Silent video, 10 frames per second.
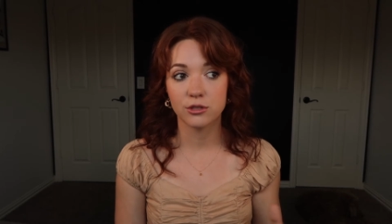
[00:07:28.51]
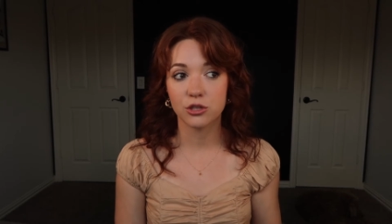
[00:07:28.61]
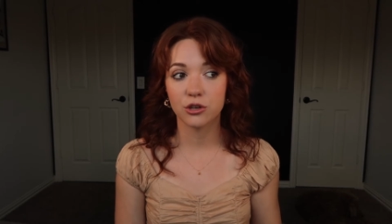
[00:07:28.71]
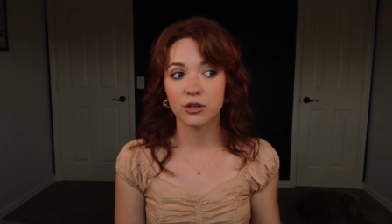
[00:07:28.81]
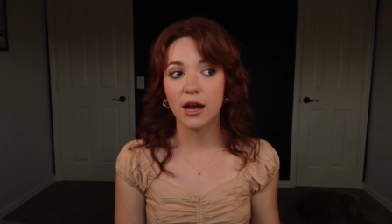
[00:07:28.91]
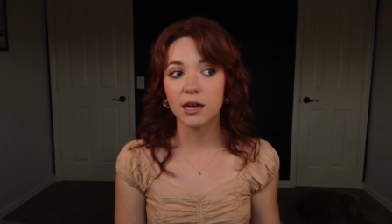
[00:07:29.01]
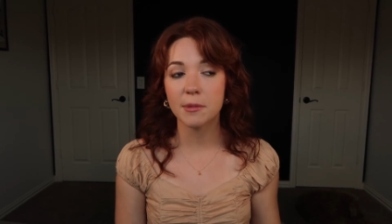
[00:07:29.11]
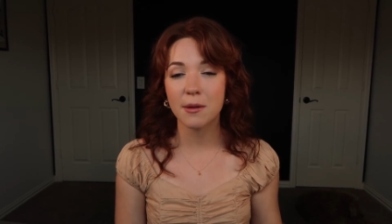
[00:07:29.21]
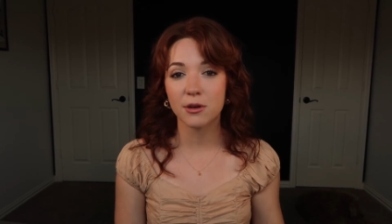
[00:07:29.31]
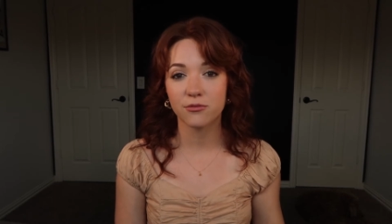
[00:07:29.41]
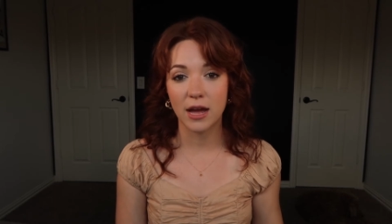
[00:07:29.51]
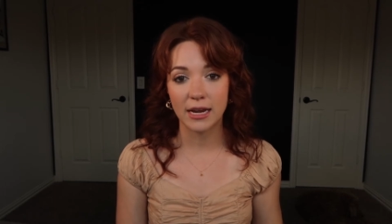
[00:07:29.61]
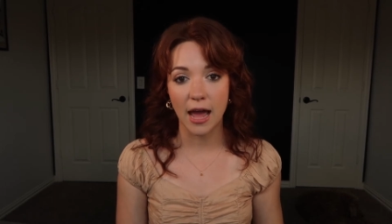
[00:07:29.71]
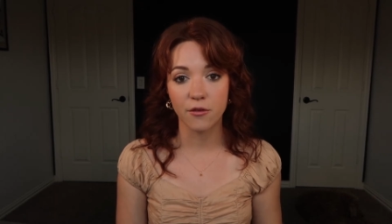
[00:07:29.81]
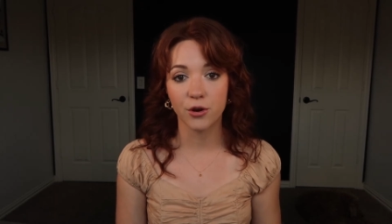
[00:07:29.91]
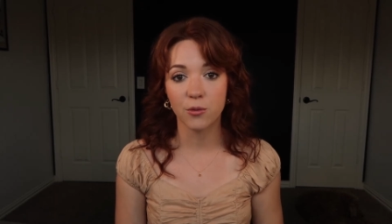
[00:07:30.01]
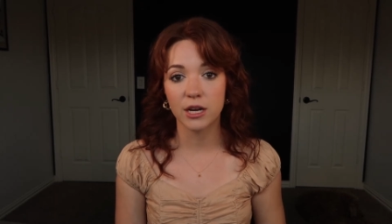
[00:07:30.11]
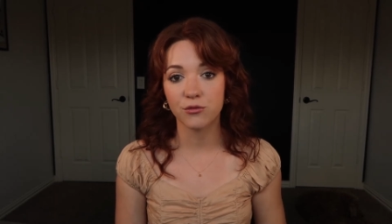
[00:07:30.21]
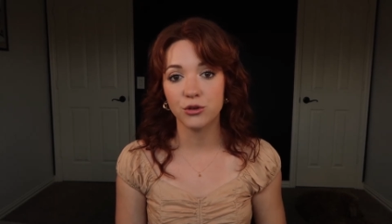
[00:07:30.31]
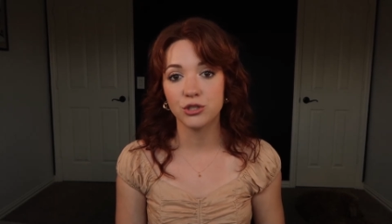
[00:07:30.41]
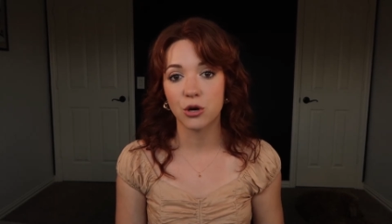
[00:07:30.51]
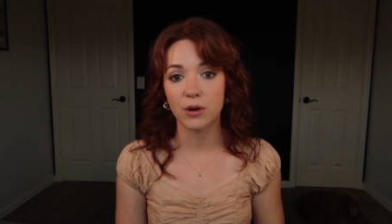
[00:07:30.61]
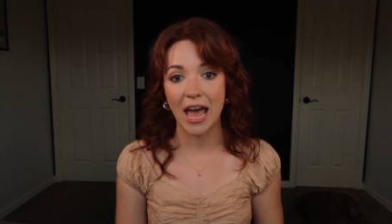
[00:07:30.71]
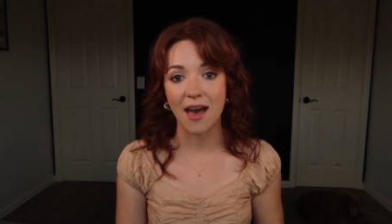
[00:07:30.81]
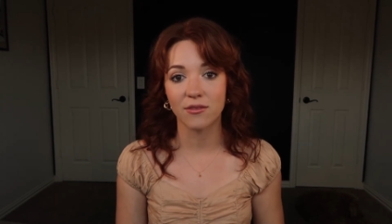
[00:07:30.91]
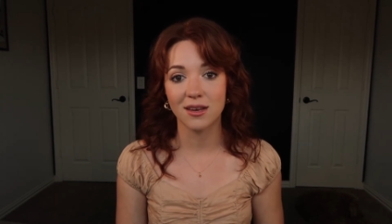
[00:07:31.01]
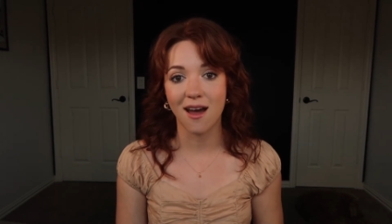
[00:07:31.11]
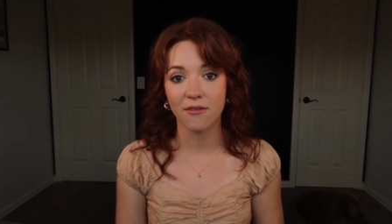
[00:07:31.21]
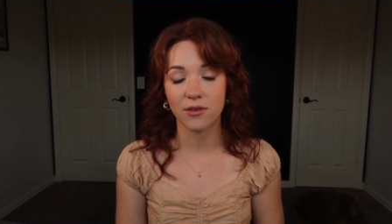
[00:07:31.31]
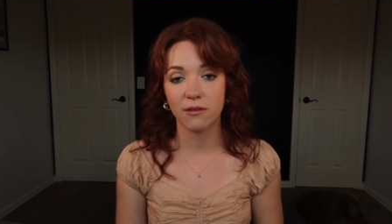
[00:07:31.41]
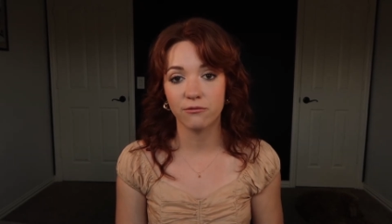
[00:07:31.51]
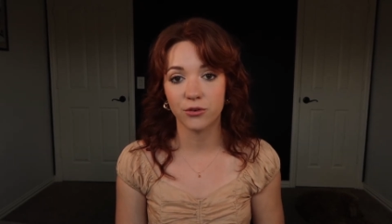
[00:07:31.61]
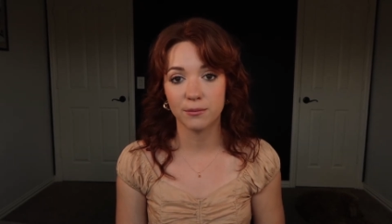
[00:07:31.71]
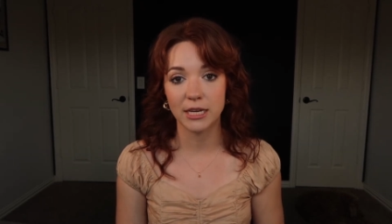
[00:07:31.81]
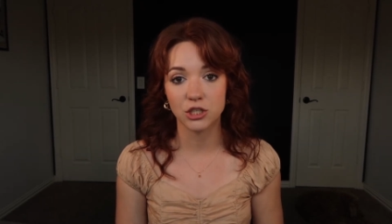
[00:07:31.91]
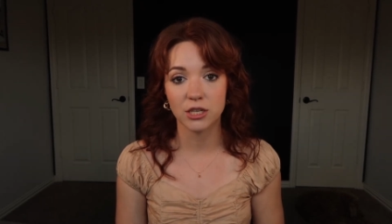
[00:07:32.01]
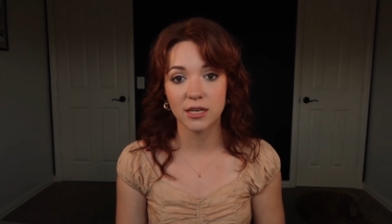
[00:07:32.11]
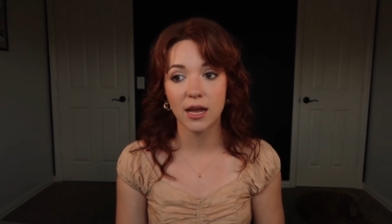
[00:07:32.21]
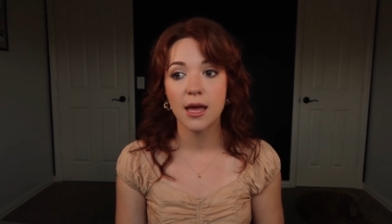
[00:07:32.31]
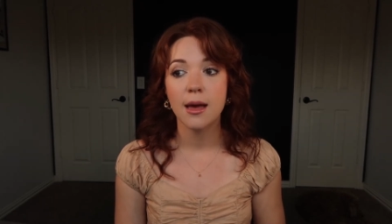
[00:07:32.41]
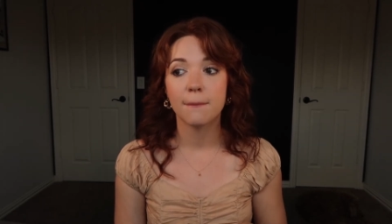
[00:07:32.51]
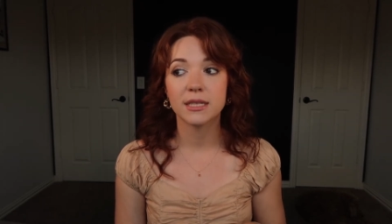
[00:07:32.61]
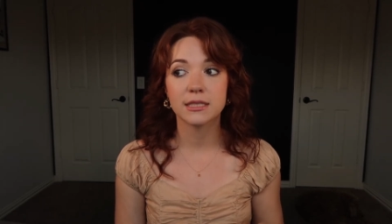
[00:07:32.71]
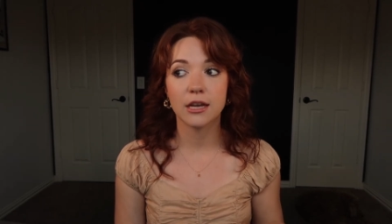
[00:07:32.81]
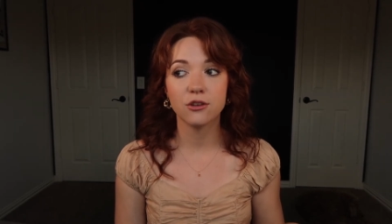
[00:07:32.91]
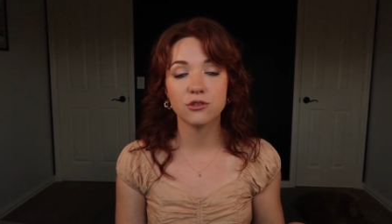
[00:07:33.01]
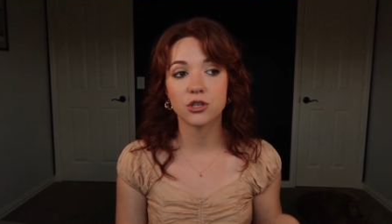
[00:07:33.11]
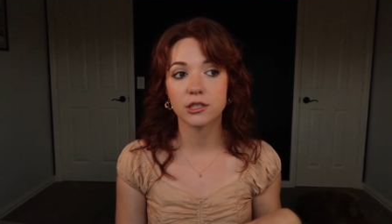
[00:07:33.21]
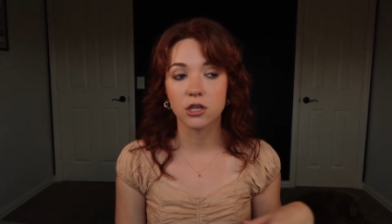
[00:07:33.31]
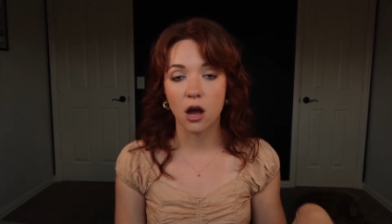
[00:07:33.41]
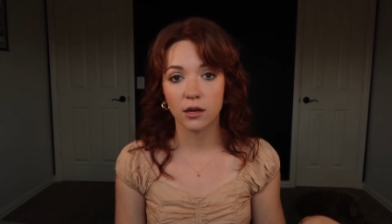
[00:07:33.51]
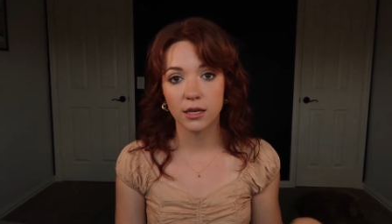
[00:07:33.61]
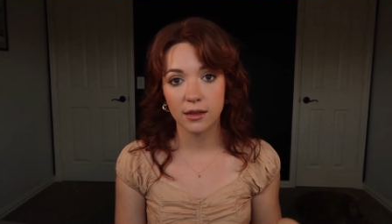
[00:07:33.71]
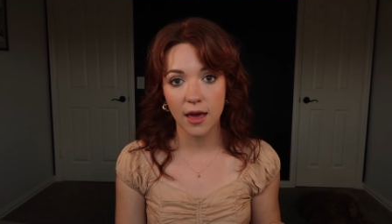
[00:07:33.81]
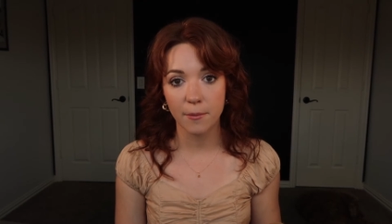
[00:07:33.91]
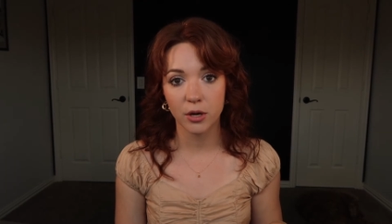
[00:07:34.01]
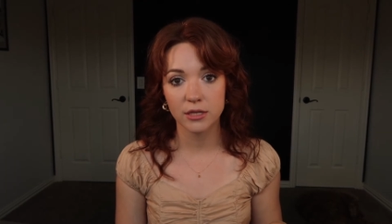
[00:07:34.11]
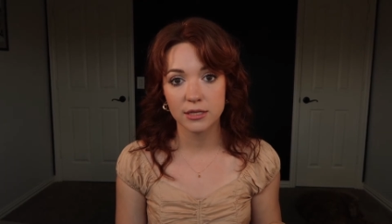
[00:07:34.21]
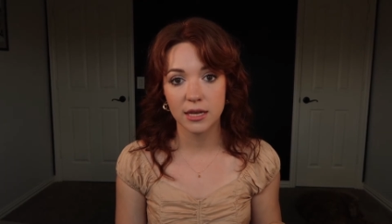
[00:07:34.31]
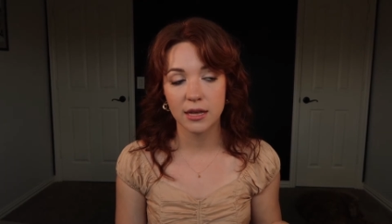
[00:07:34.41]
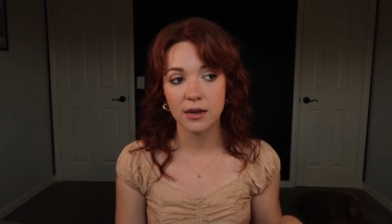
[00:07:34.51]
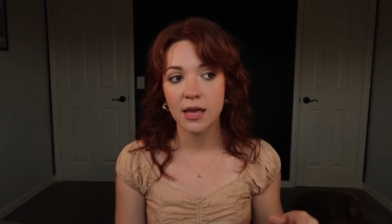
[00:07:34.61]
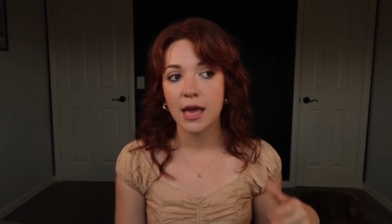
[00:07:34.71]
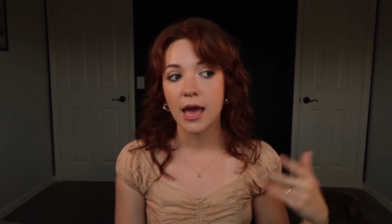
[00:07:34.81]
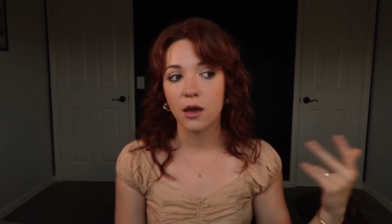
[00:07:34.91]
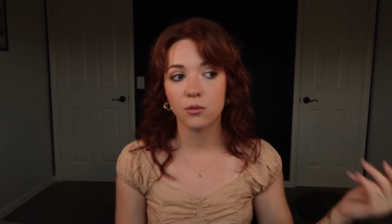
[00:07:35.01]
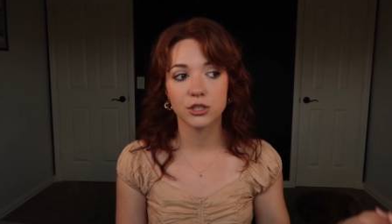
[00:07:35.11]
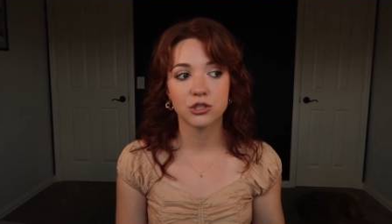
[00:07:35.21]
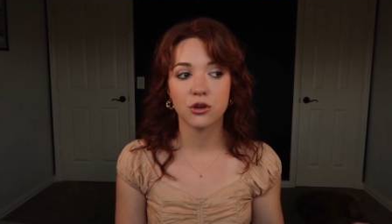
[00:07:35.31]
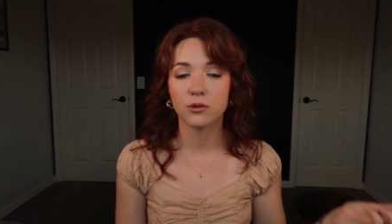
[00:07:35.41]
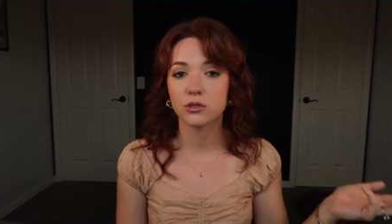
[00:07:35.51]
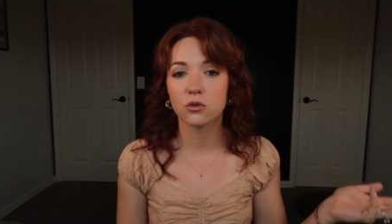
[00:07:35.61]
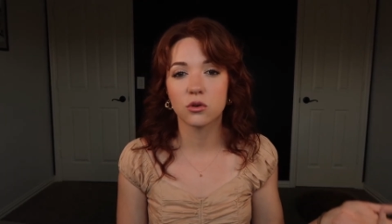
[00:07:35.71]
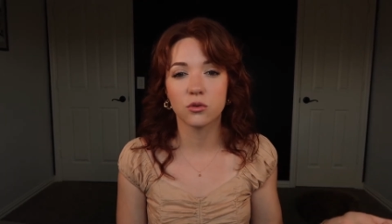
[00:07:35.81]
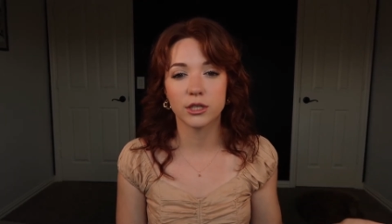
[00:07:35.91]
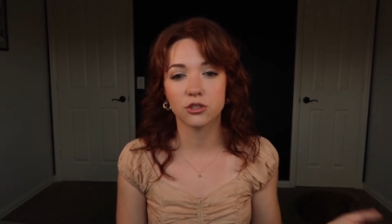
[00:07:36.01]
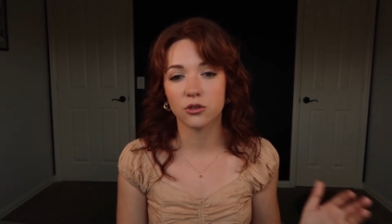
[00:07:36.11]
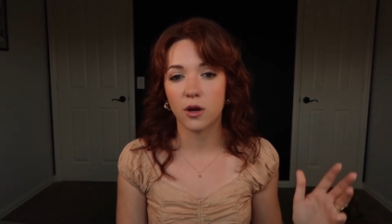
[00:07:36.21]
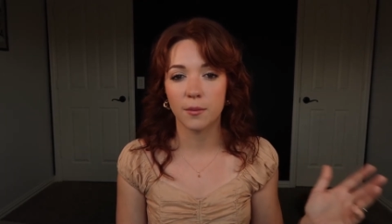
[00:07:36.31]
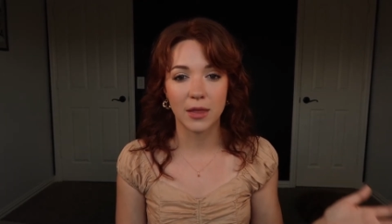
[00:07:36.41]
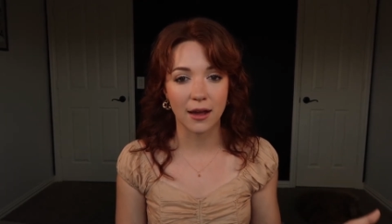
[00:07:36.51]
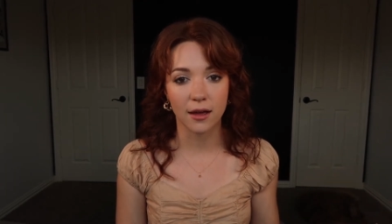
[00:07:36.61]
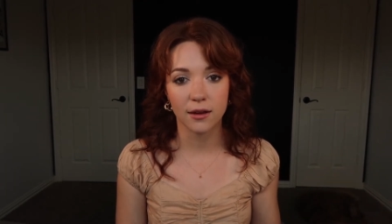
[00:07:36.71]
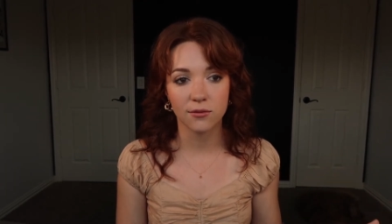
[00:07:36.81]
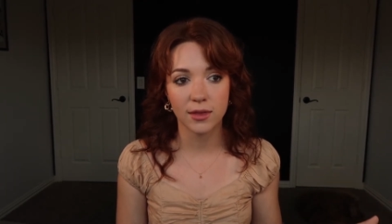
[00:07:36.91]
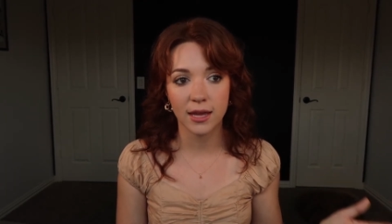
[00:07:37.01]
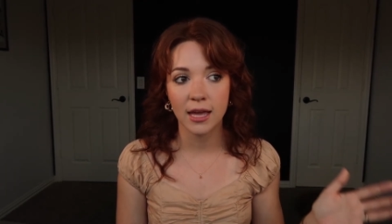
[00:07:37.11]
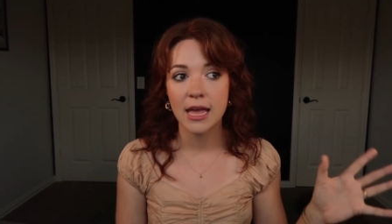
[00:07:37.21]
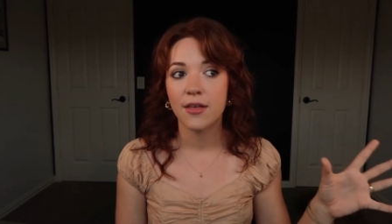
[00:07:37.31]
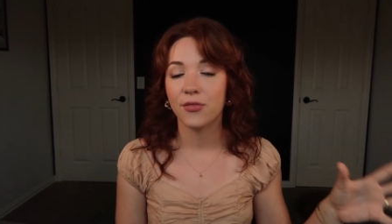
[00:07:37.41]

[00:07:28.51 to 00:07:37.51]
So you're not gonna be able to find everyone if you don't have enough information, but say you start talking to that person, hey, where'd you go to school? Where'd you grow up? That kind of thing.